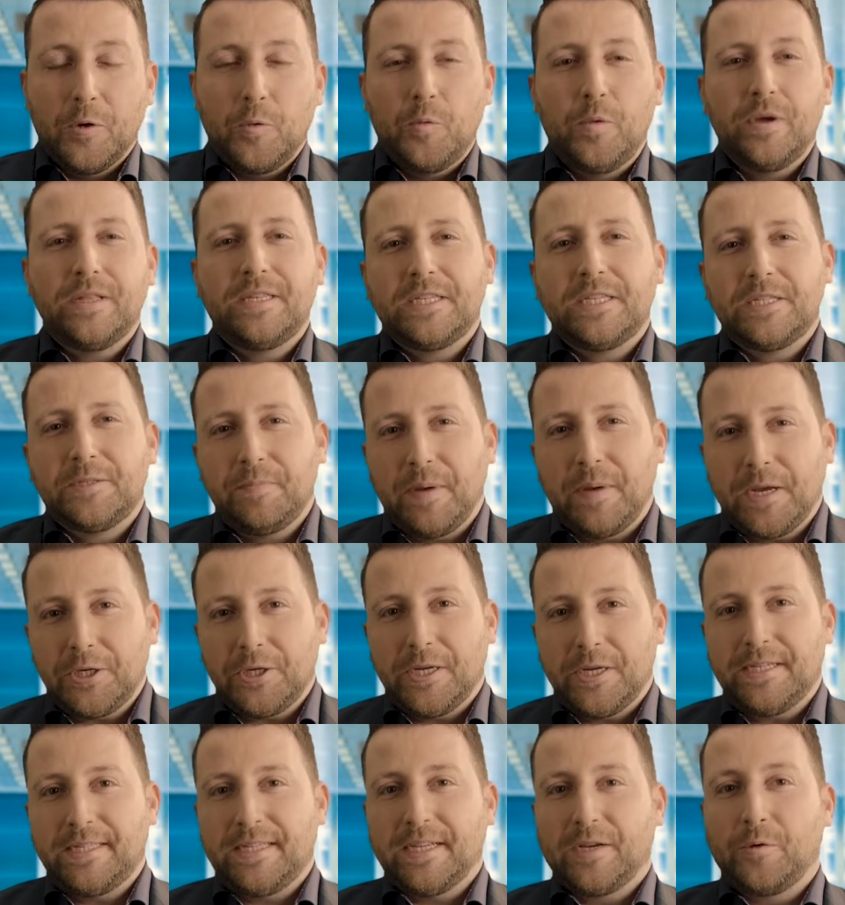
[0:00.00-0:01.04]
with
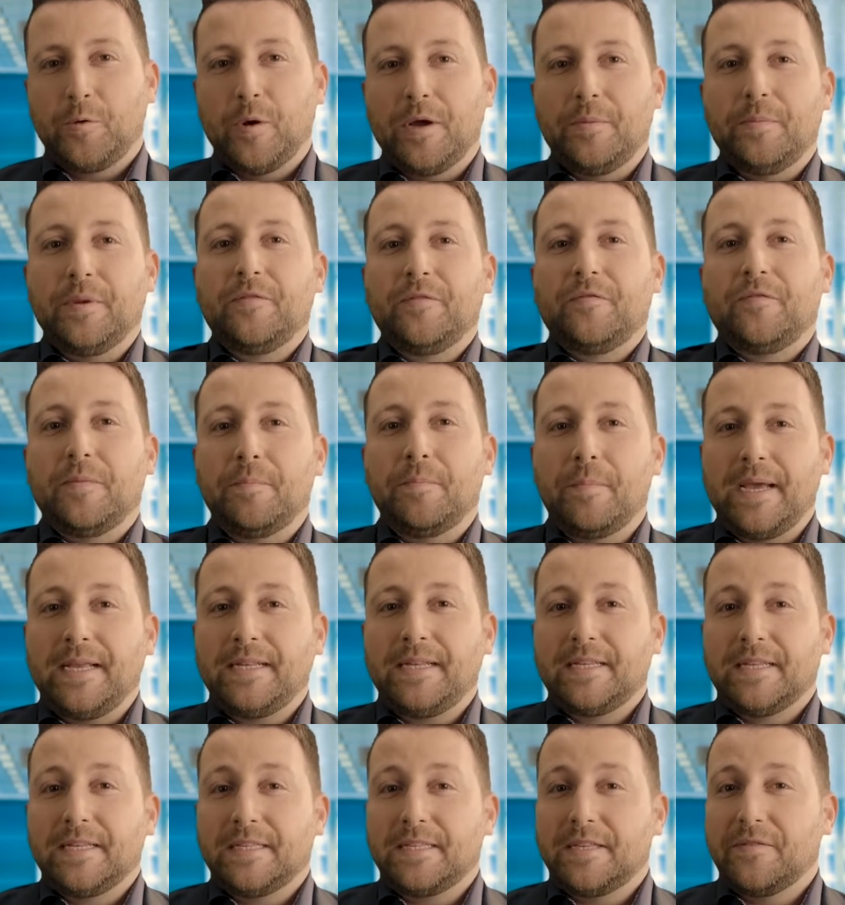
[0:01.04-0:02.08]
specialist equipment for
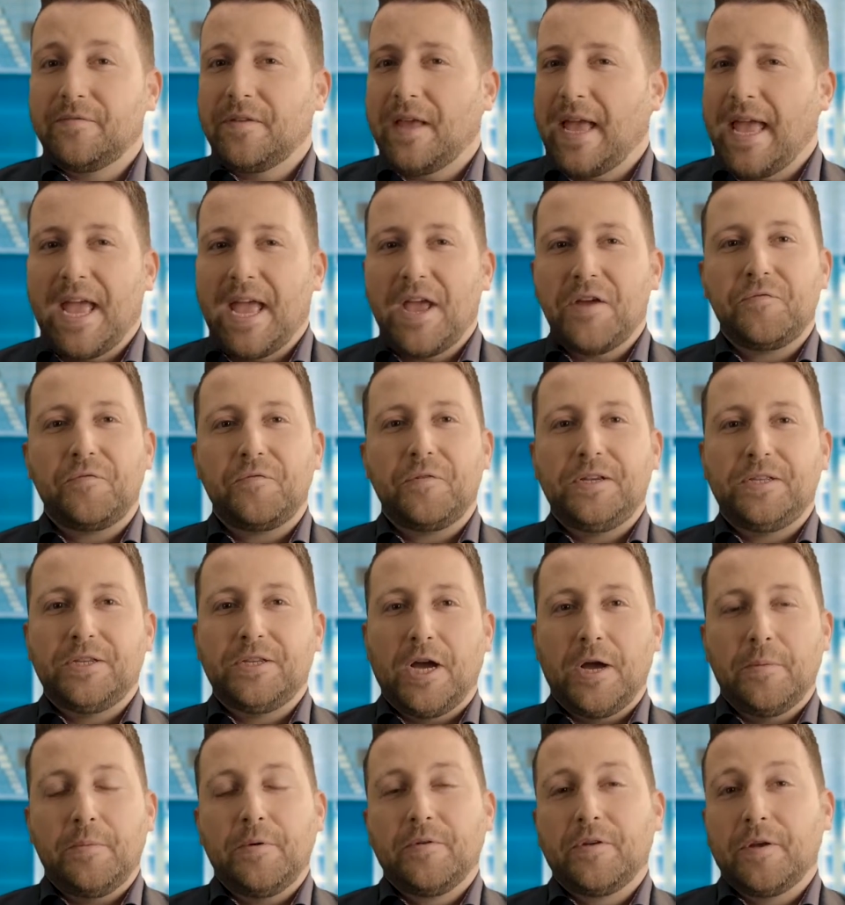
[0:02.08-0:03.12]
maintenance of every
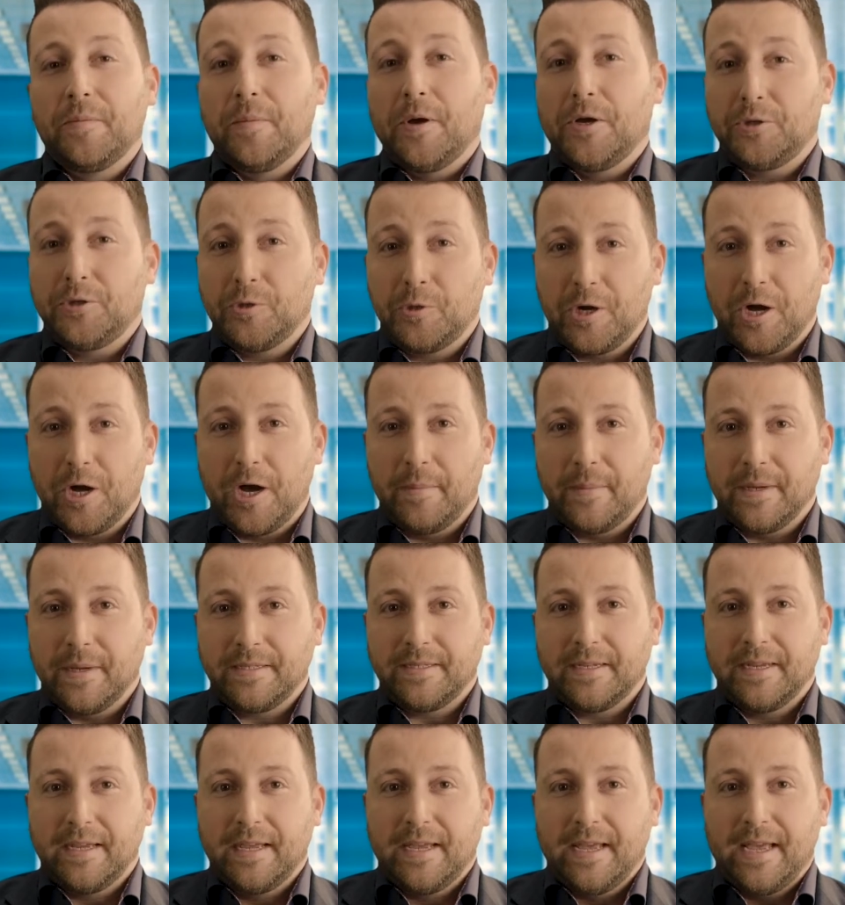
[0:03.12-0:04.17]
type of commercial
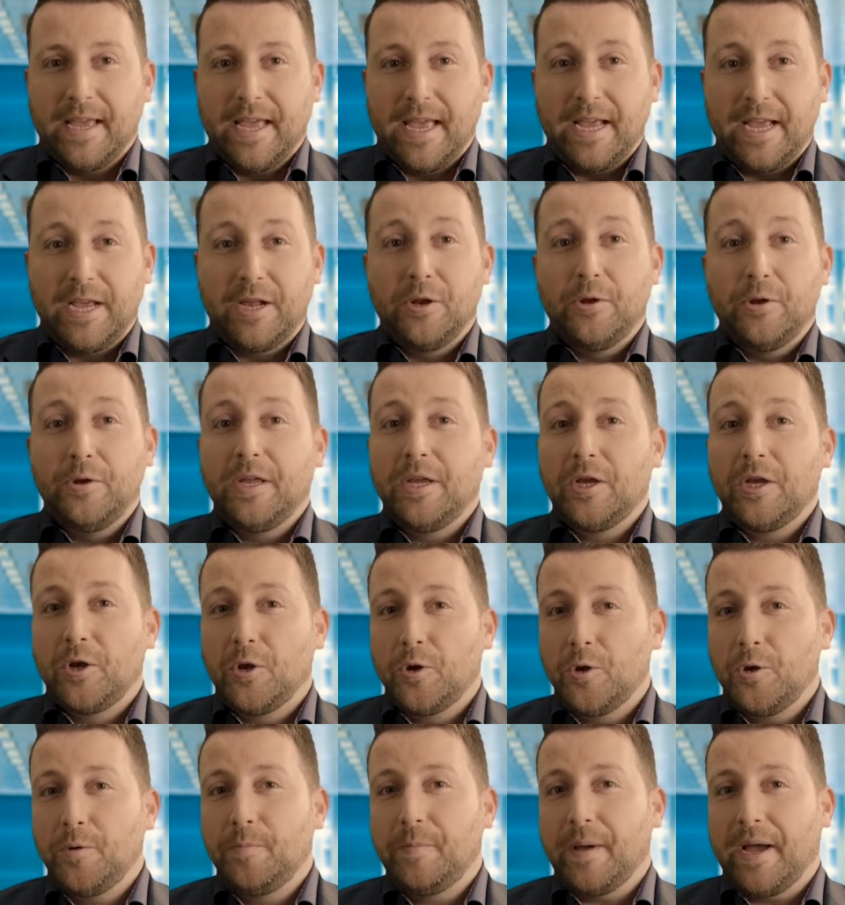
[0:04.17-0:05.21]
carpet, including
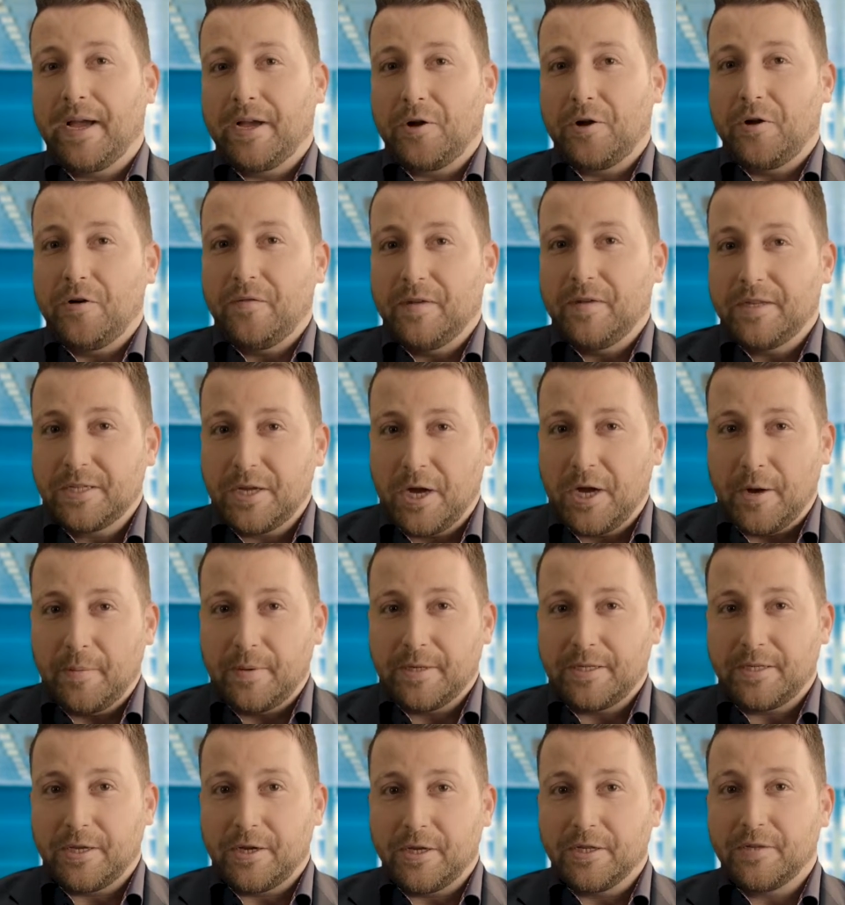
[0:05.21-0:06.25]
glued back office
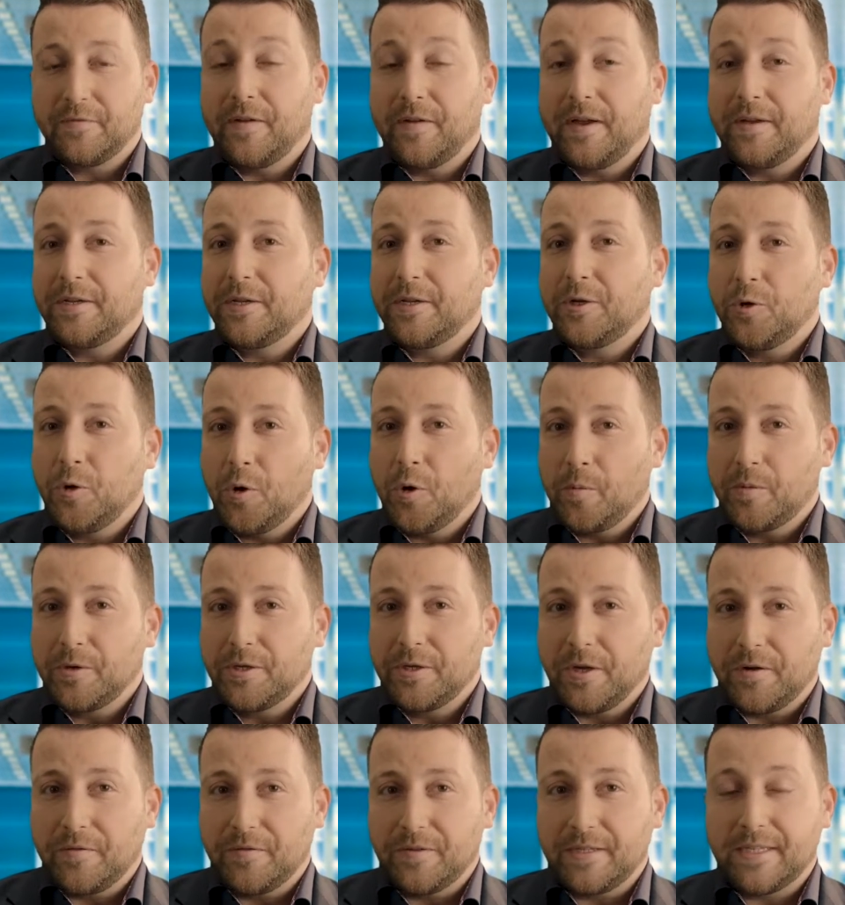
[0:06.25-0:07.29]
carpet tiles found in
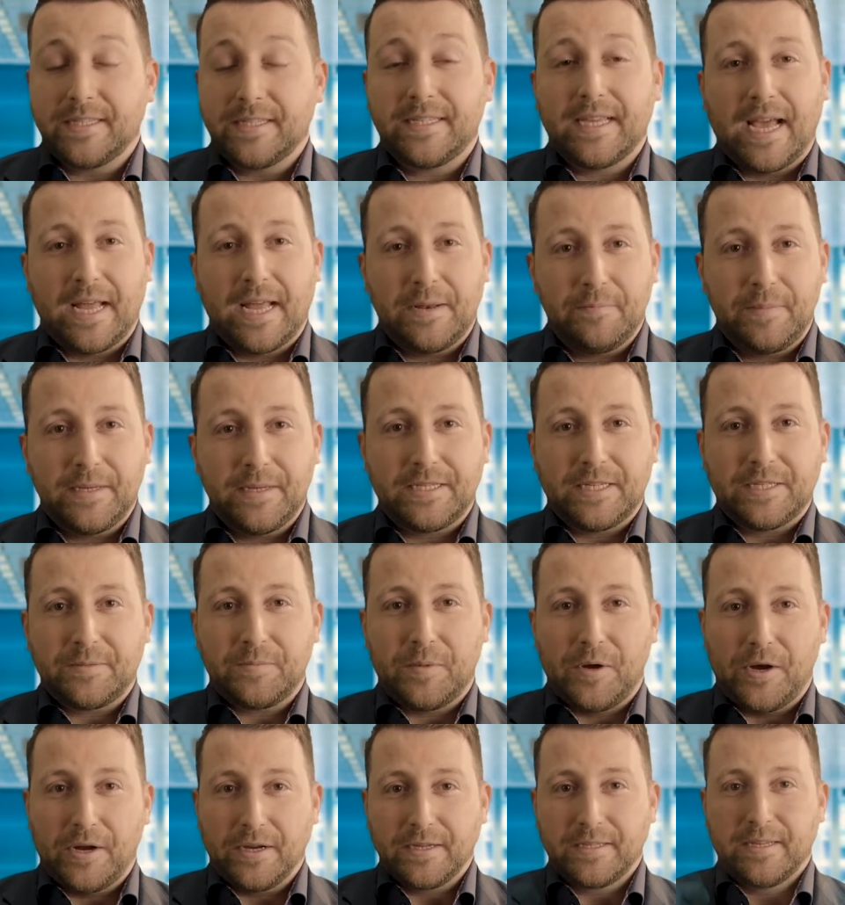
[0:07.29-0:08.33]
corporate offices and business
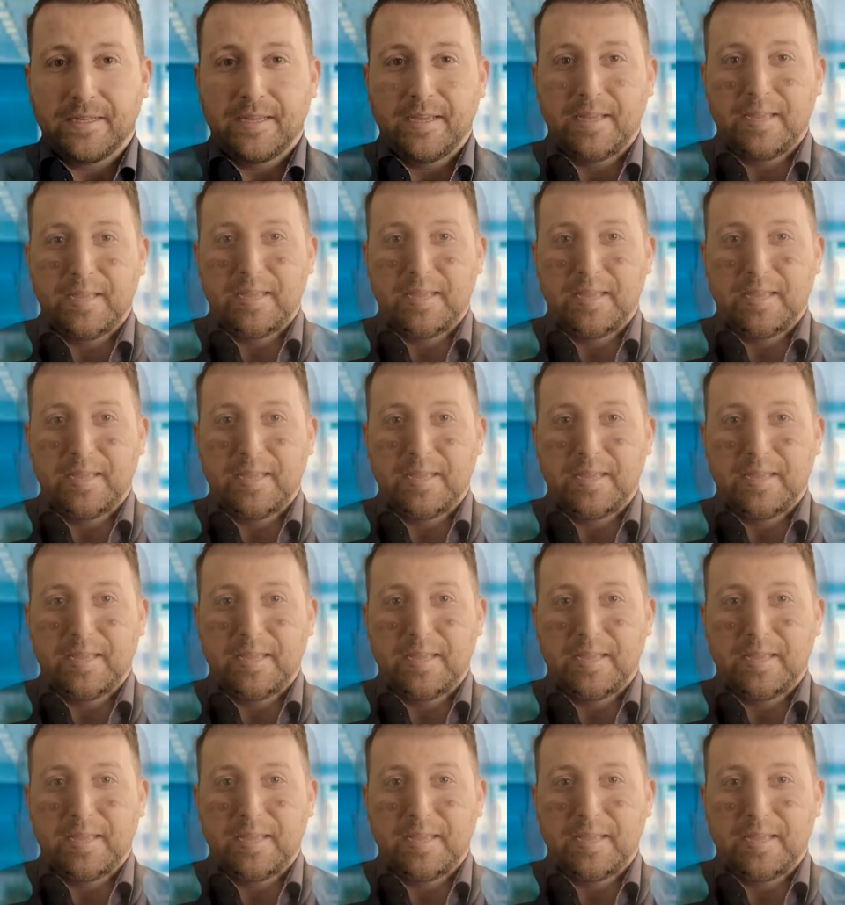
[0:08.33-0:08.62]
parks.